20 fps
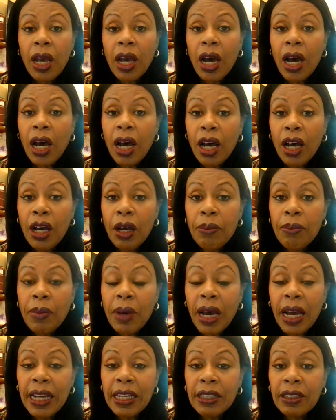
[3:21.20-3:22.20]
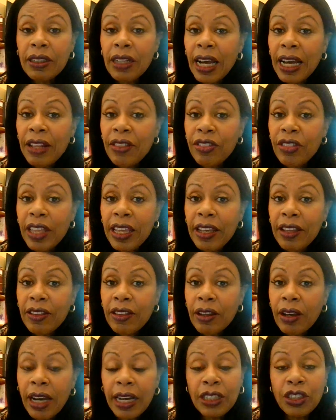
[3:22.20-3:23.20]
Um, I, I think,
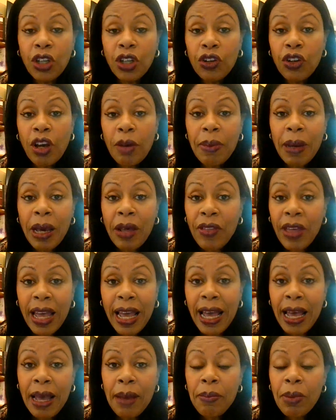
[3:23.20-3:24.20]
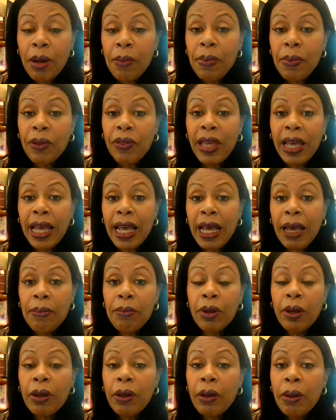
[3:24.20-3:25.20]
I don't know about the amber, but the
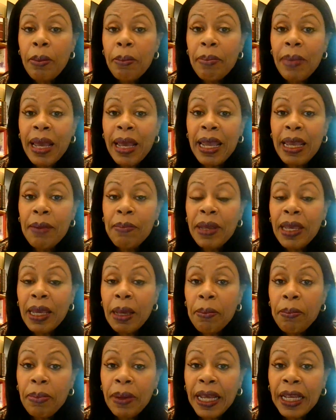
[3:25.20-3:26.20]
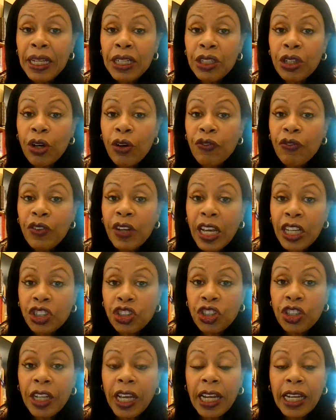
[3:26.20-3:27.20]
amber may be a blend of
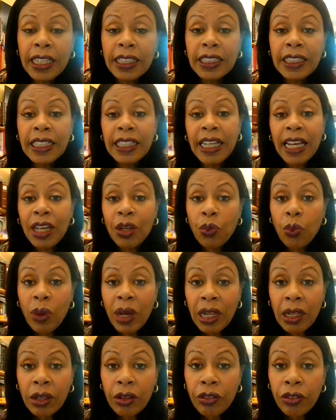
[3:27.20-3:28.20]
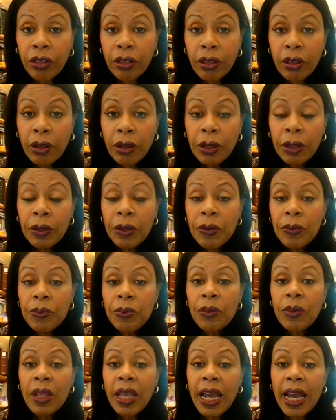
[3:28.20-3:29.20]
nationality and wealth.
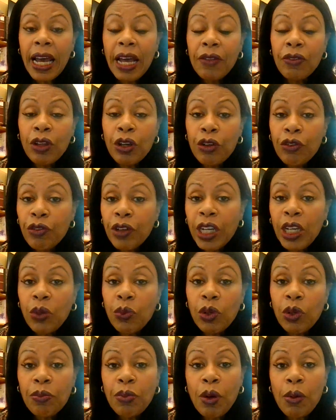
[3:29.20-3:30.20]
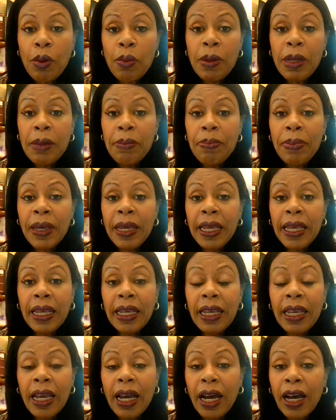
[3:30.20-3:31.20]
And the green would probably
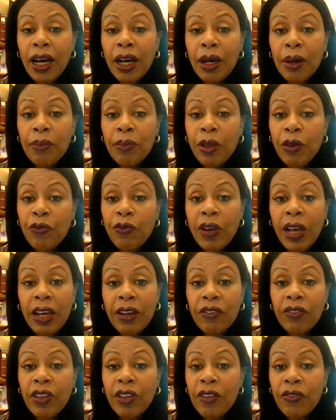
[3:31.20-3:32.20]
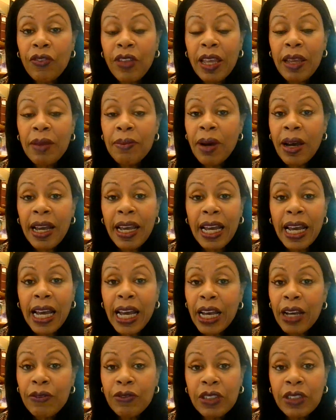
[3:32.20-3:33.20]
be um, the fact that they might
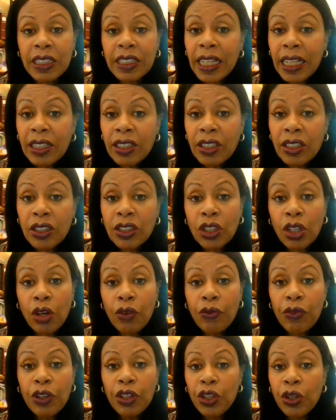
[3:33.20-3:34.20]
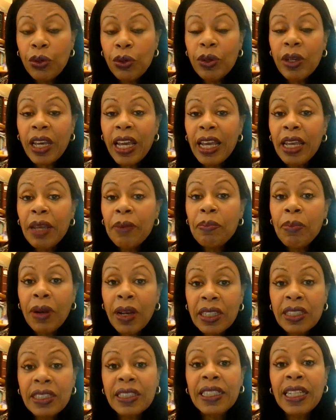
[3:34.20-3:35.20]
have descendants of the UK
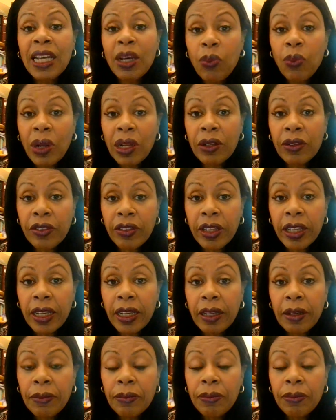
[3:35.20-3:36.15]
plus they're wealthy.